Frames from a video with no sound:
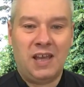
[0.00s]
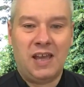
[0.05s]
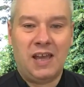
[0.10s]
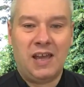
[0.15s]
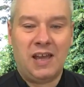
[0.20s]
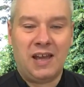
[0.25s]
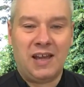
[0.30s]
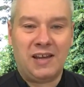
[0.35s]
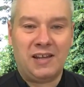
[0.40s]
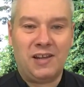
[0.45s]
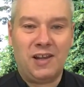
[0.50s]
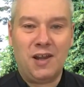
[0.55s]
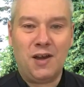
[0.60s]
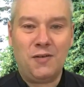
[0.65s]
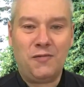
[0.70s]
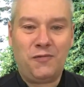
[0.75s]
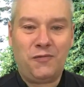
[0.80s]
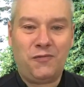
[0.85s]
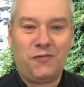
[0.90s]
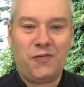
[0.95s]
Our love
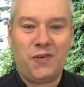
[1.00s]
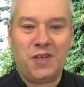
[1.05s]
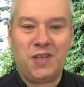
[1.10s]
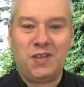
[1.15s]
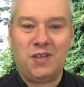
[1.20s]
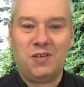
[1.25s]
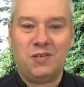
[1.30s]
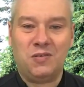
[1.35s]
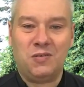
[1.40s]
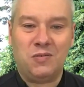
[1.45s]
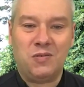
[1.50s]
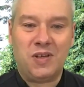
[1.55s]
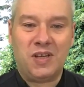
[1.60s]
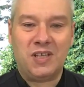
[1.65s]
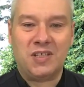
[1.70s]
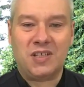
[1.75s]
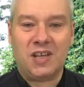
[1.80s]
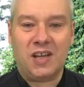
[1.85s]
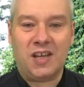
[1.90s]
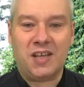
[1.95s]
for you
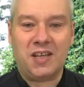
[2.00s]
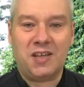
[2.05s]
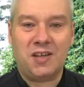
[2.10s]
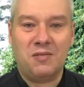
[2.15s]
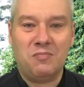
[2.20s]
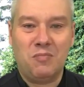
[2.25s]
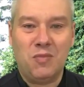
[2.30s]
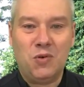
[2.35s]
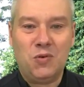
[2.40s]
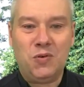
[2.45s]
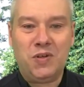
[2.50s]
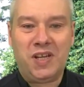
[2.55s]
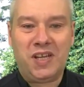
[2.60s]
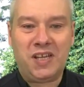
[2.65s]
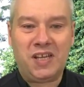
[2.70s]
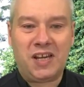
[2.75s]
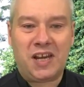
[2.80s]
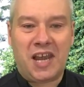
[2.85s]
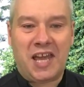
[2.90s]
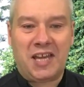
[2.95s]
is like a morning
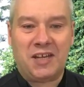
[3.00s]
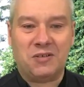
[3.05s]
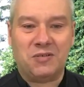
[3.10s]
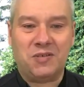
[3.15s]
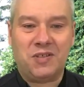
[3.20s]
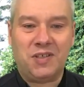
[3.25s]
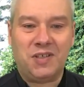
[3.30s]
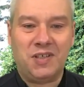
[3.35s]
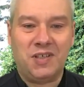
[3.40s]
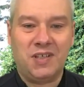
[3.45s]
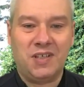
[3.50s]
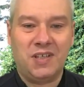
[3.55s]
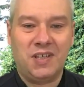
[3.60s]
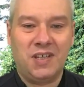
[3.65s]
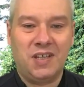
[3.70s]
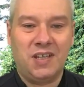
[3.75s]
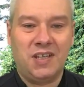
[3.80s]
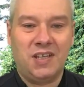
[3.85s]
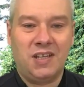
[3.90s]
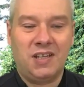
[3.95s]
cloud,
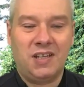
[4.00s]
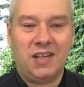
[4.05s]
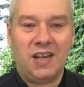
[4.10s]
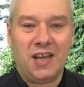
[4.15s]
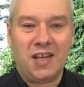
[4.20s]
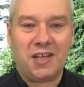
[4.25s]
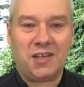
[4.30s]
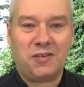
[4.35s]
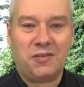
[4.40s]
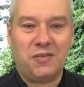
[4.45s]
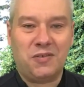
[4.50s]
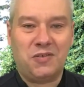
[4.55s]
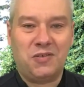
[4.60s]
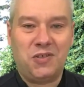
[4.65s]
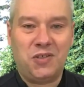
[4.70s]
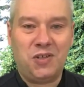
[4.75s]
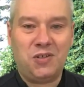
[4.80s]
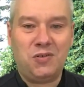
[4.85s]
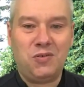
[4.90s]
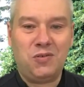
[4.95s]
like the
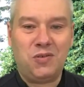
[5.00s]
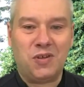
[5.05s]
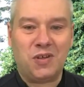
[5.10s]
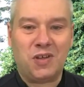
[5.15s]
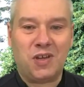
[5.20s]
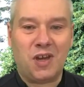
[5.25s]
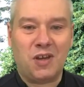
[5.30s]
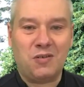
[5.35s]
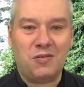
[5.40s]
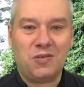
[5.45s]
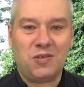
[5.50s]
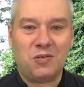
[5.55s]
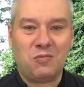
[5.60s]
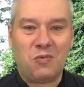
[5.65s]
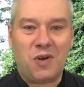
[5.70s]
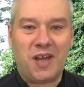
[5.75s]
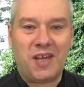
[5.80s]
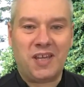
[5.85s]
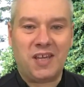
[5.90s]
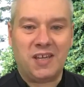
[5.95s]
dew that goes
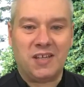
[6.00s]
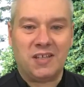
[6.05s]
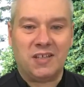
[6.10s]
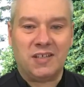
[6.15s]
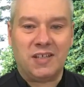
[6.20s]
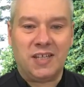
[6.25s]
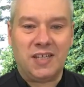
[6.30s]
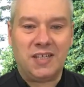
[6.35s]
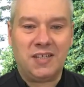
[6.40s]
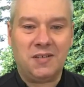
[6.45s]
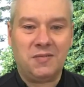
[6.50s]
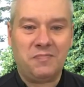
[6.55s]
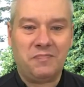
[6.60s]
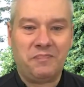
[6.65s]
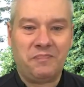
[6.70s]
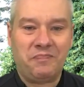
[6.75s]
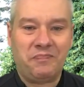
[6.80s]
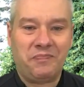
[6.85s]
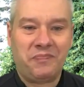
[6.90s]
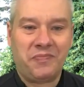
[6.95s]
away early.
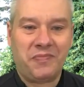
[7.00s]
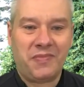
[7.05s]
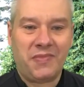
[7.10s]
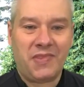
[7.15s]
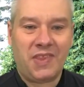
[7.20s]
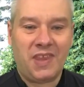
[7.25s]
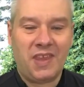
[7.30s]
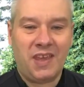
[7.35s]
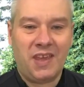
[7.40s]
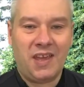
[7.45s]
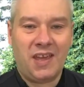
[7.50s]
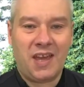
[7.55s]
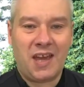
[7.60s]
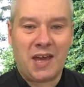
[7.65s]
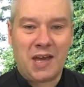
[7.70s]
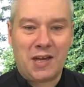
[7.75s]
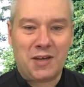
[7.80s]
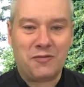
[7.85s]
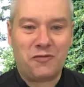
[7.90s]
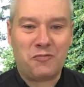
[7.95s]

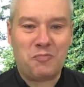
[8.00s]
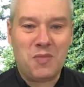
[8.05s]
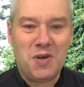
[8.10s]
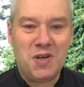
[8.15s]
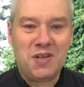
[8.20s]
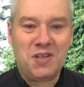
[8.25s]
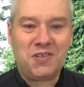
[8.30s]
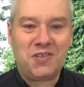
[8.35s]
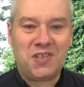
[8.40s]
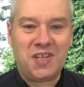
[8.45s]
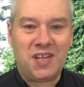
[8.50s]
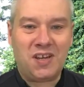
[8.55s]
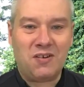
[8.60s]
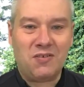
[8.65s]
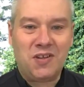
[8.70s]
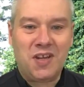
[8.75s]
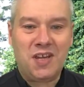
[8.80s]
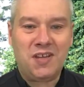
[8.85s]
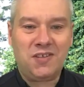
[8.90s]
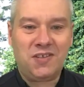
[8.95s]
Have mercy on
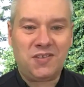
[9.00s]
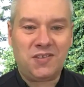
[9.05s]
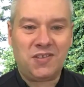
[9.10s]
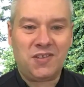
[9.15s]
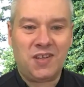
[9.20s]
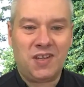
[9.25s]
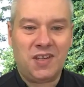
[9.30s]
us.